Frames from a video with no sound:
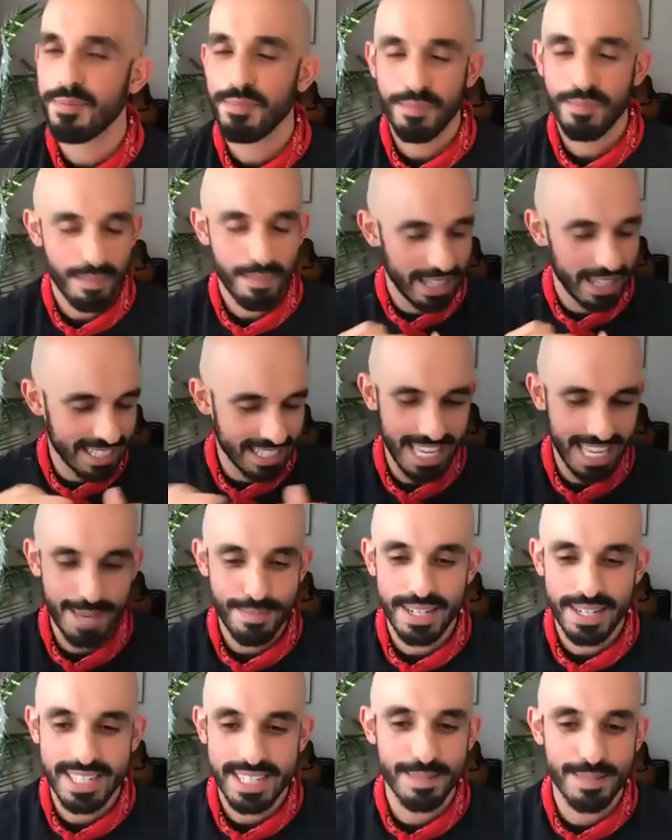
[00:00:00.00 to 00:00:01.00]
let's
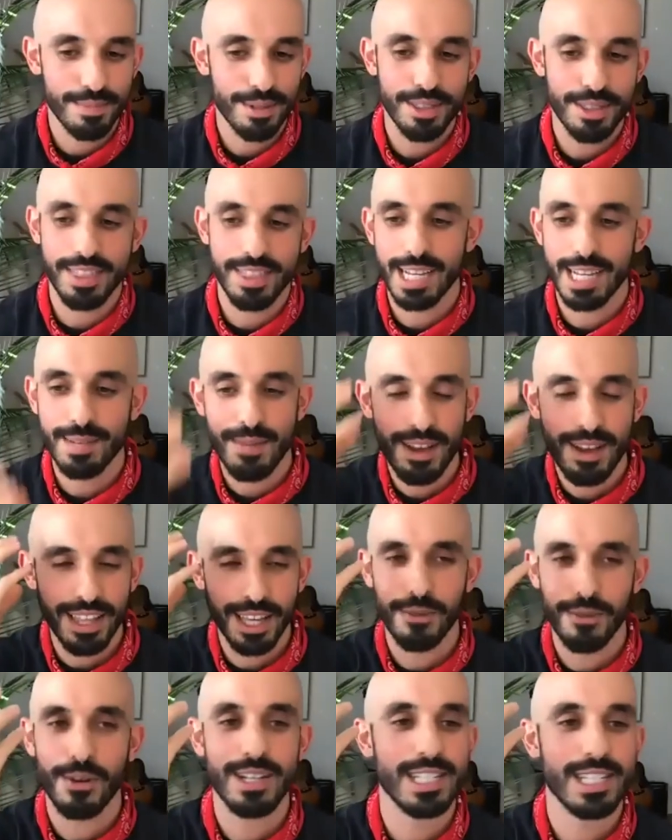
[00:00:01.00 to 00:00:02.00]
keep it simple. Think about
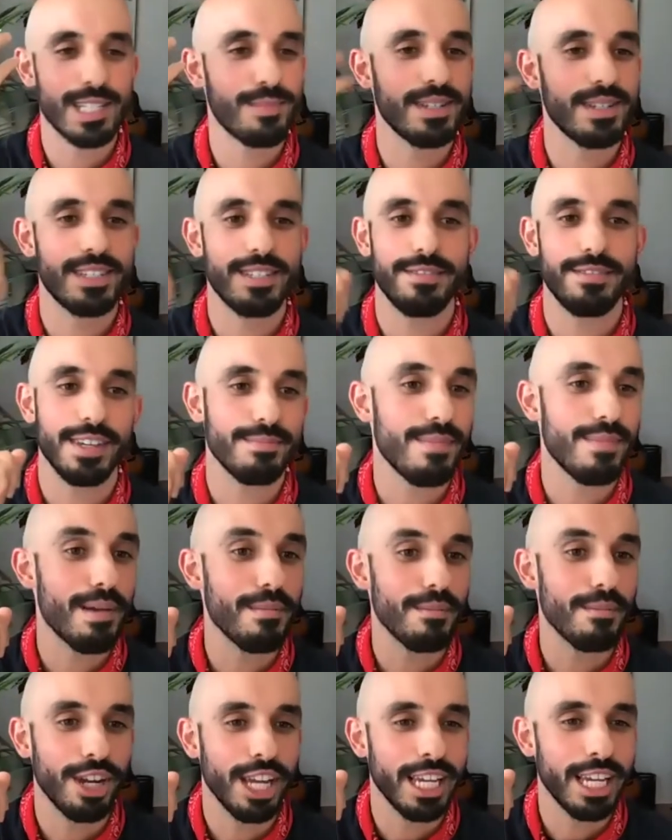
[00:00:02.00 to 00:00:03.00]
like one specific
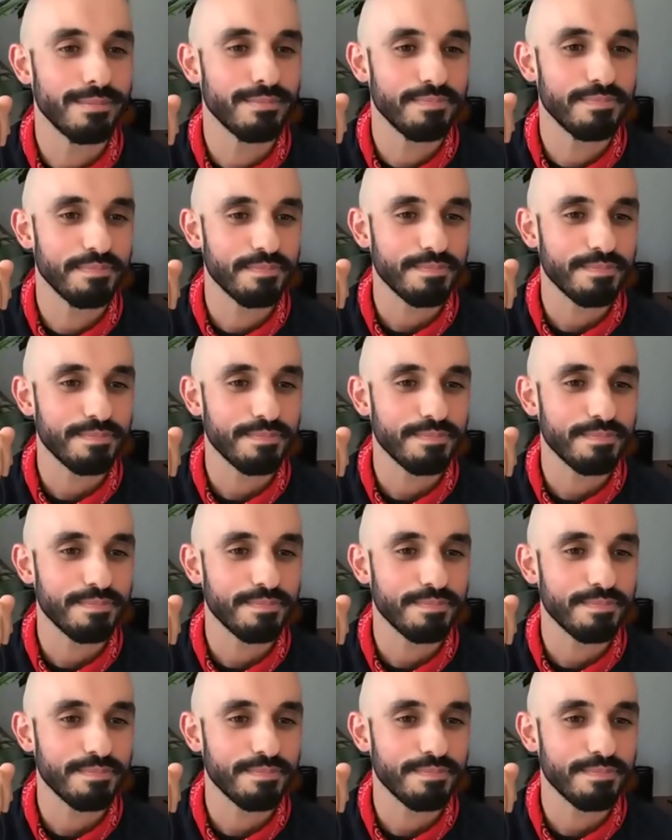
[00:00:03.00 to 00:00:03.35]
memory